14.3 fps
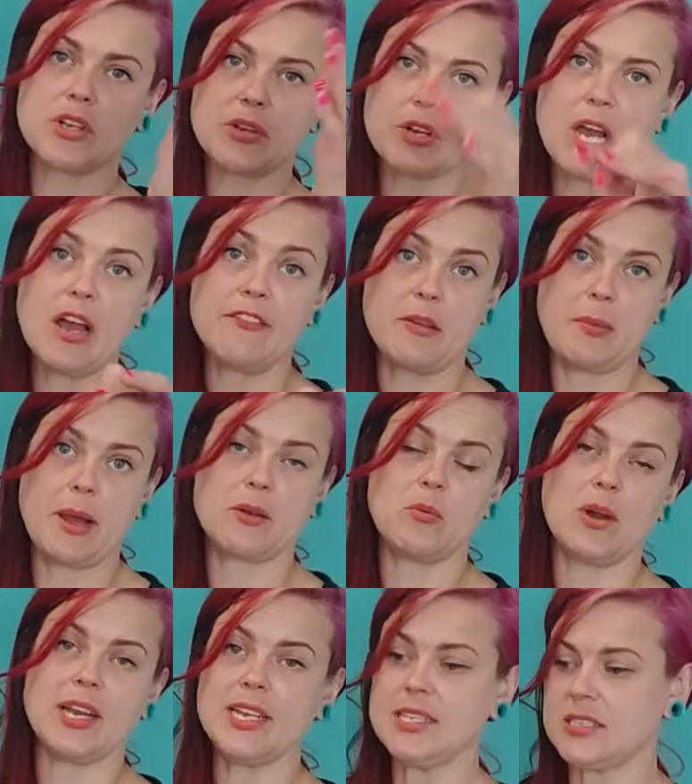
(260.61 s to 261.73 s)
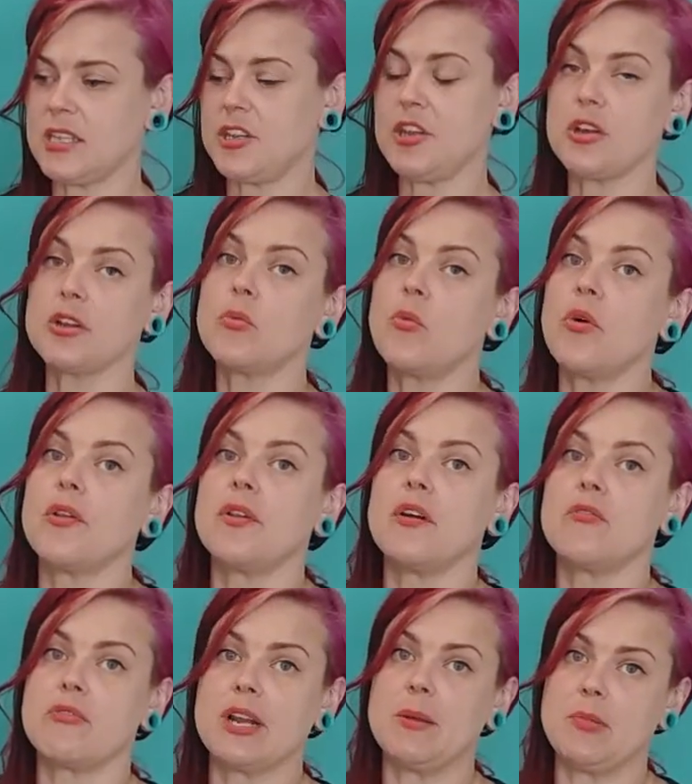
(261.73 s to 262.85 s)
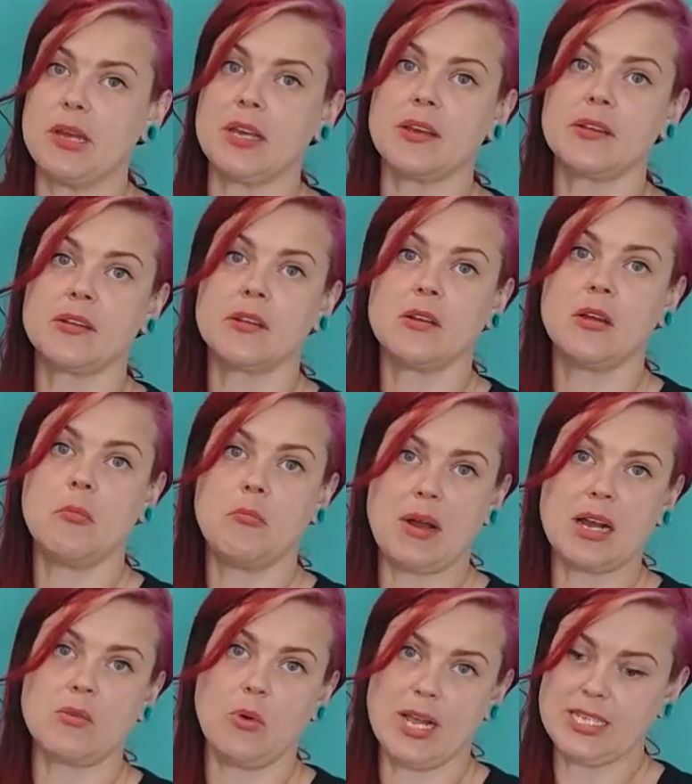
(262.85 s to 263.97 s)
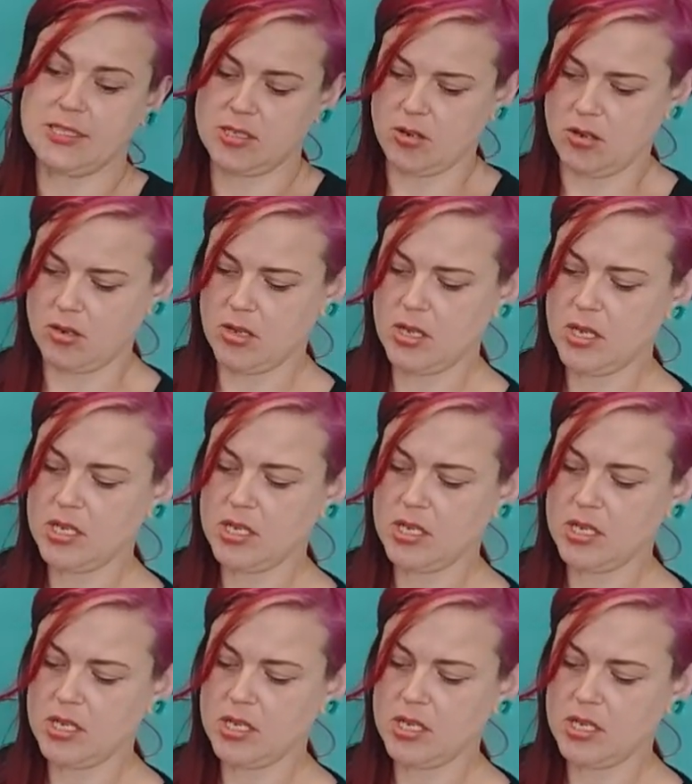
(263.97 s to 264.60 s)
curvy back waist, then you're going to want a really big back waist dart.